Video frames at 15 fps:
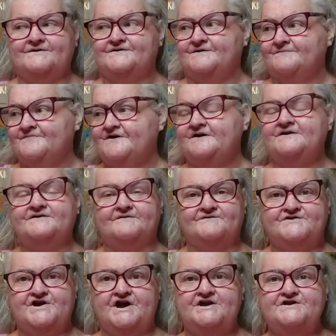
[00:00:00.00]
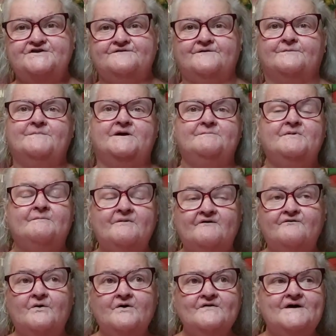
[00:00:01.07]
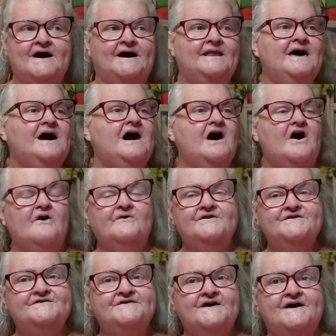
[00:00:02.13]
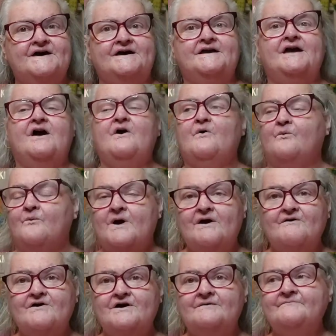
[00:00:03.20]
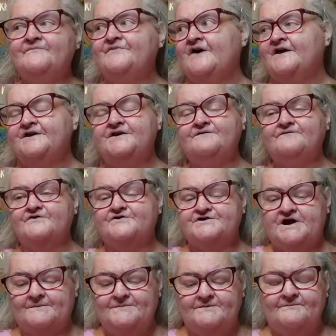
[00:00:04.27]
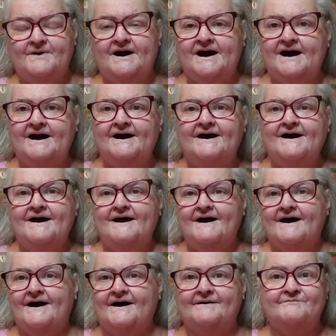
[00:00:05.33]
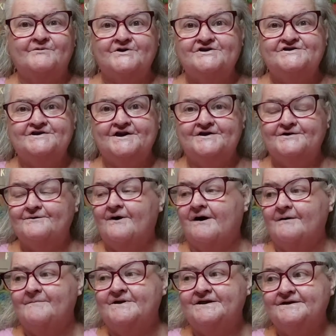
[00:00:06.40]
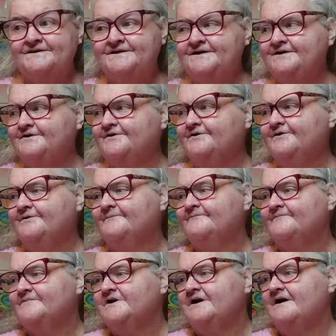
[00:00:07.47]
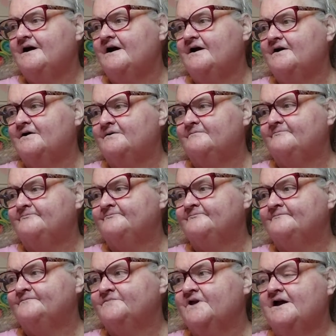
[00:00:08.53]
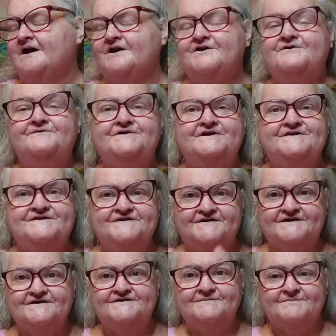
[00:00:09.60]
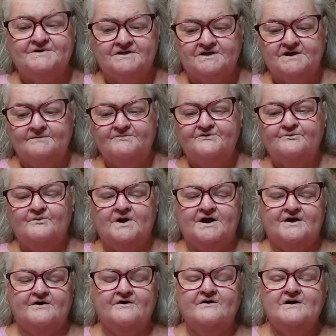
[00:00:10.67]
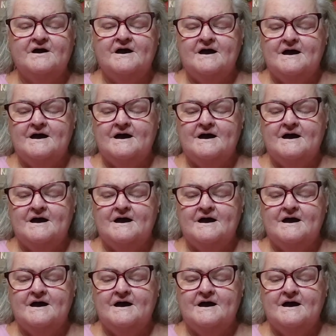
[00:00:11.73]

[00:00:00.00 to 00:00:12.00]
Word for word: some things have changed for me. But before that, I want to say welcome. Thank you for stopping by. I appreciate you all being here. You did see some clips where